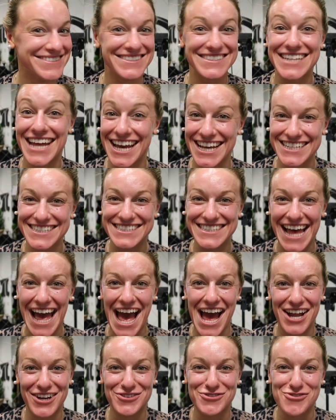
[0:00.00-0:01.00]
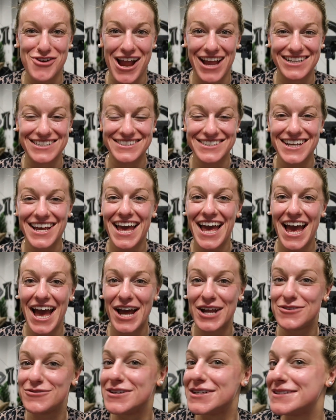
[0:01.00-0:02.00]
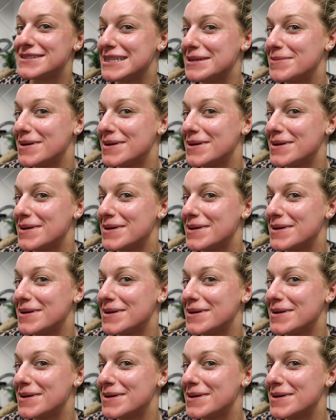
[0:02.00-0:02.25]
Nice and red and rosy